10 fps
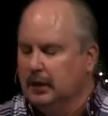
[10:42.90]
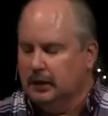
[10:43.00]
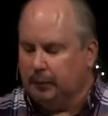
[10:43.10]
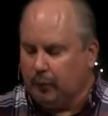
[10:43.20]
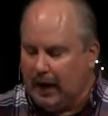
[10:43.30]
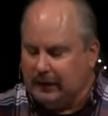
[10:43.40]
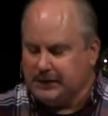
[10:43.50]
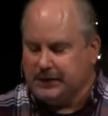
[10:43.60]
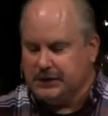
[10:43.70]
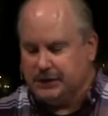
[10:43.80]
The
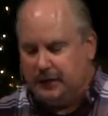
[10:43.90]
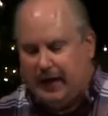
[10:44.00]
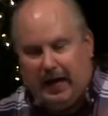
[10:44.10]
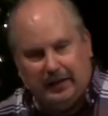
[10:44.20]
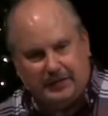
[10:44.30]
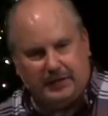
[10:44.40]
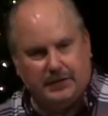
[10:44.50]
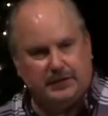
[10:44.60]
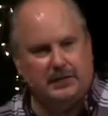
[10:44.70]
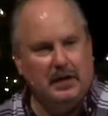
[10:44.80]
paralysis of
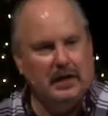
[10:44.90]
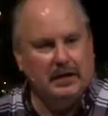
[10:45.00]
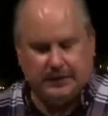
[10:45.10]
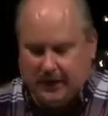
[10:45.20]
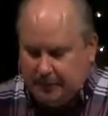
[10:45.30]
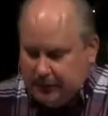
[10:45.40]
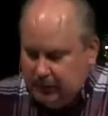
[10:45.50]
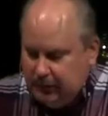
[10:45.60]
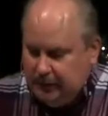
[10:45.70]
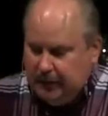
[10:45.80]
analysis has kept
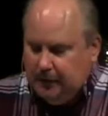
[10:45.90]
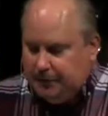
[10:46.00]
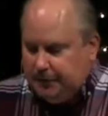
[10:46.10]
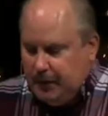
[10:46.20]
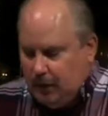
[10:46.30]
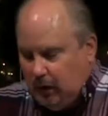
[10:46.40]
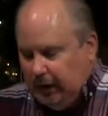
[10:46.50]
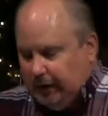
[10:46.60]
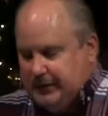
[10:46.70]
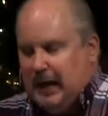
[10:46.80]
you living in fear and
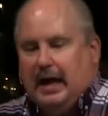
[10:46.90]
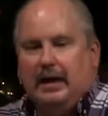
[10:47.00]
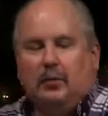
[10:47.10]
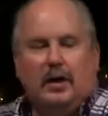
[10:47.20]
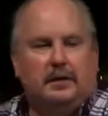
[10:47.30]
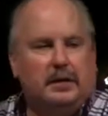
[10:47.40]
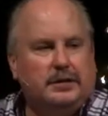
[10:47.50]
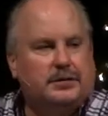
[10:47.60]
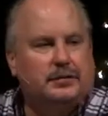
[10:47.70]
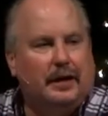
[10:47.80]
anxiety rather
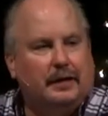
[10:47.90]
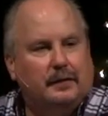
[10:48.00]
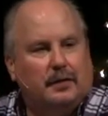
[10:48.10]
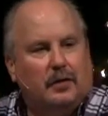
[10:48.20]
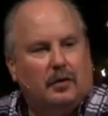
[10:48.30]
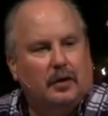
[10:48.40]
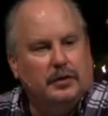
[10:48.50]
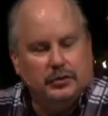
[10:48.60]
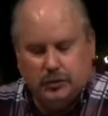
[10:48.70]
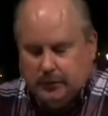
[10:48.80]
than strength and
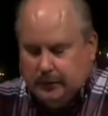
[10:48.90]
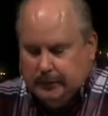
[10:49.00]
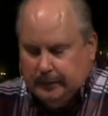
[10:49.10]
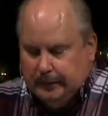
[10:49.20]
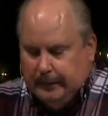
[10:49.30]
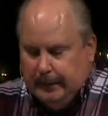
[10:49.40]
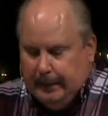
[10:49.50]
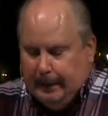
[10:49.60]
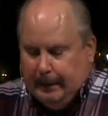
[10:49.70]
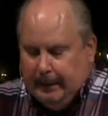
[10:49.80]
courage.
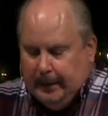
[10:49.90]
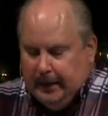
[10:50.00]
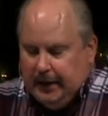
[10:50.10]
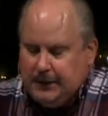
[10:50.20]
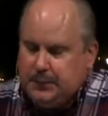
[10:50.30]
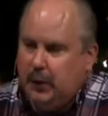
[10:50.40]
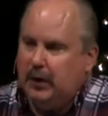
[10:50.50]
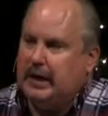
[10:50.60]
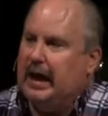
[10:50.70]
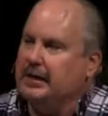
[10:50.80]
In his
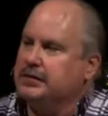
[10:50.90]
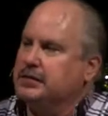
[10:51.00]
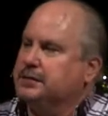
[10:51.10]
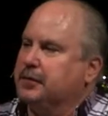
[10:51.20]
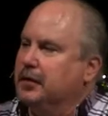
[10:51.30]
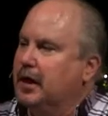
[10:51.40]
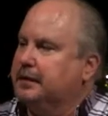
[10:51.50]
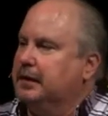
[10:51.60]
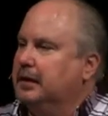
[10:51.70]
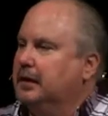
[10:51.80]
book, Anxious for
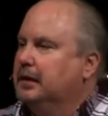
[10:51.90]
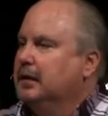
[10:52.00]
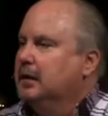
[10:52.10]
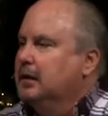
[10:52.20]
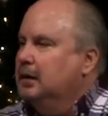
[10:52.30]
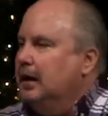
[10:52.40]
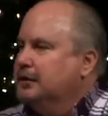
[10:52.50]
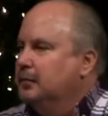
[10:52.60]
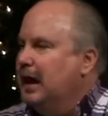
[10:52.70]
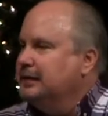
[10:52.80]
Nothing,
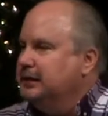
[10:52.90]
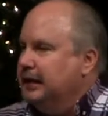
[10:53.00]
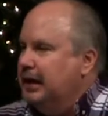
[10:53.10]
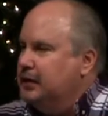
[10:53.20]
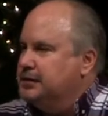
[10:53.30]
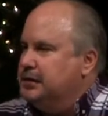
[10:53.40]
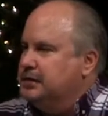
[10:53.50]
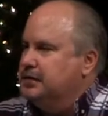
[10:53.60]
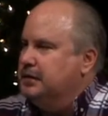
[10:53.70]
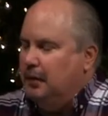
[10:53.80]
author Max Licato
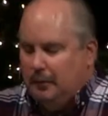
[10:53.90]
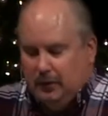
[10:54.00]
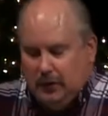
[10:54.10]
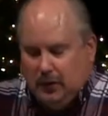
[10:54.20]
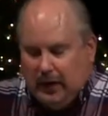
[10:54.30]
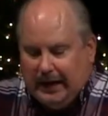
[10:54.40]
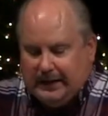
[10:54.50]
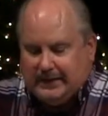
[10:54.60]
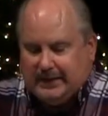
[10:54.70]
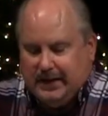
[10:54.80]
says, the
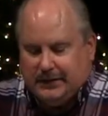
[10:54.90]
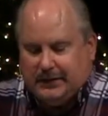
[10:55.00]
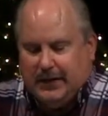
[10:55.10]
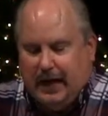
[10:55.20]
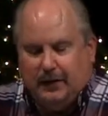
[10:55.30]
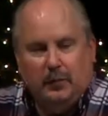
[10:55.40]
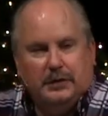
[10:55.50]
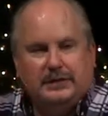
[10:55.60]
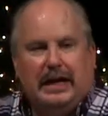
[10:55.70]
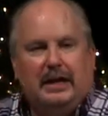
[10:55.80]
United States is now the
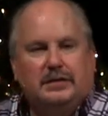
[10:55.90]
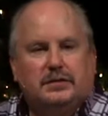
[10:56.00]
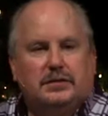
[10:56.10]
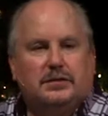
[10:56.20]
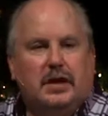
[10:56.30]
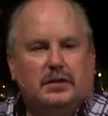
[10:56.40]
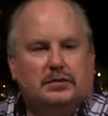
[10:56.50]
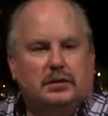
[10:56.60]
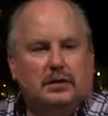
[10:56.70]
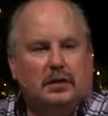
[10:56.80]
most anxious
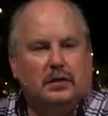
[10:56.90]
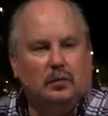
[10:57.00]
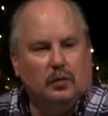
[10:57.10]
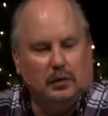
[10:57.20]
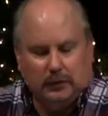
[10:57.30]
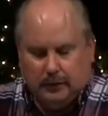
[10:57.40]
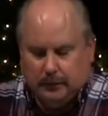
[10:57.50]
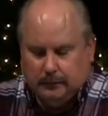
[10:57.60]
nation in the world.